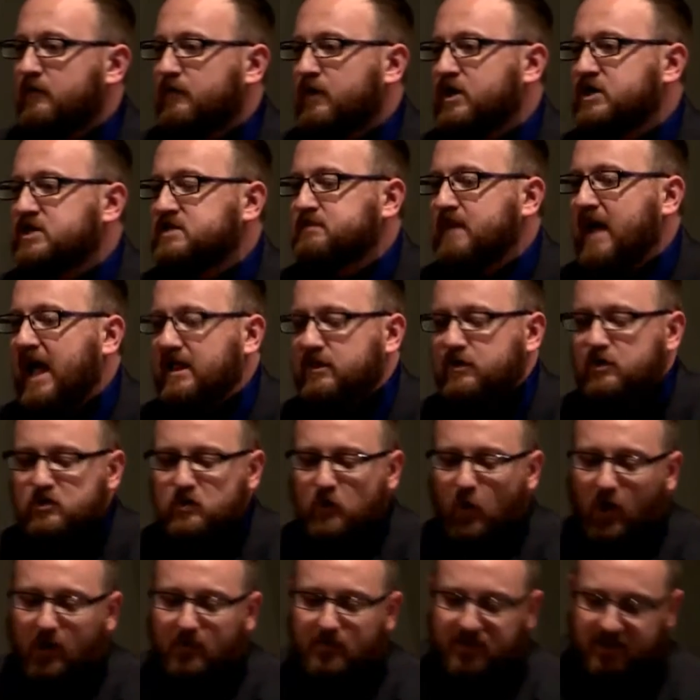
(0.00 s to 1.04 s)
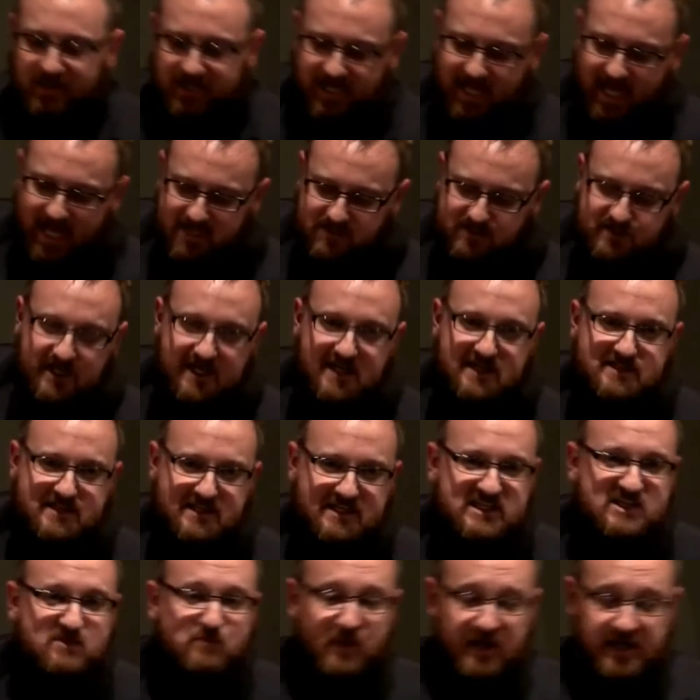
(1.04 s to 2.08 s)
First, Matthew normally has
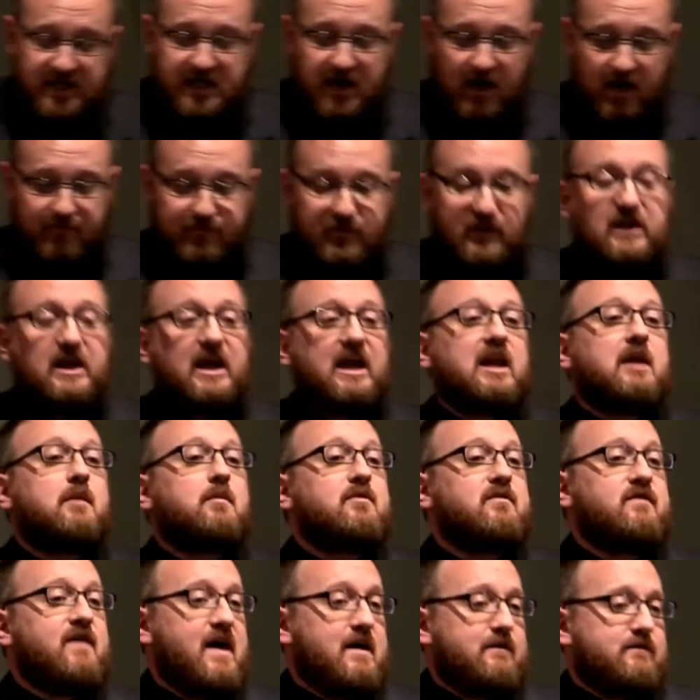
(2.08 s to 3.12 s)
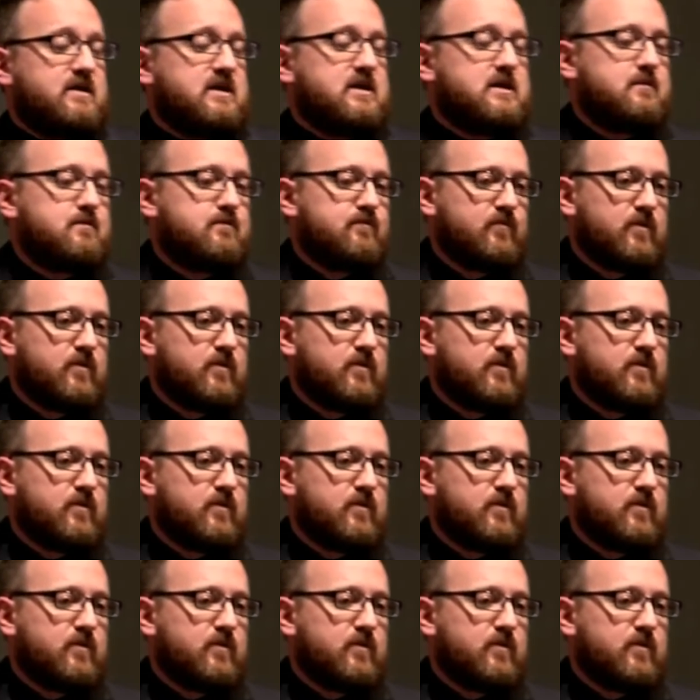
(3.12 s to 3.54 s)
Jesus speak of the kingdom of heaven.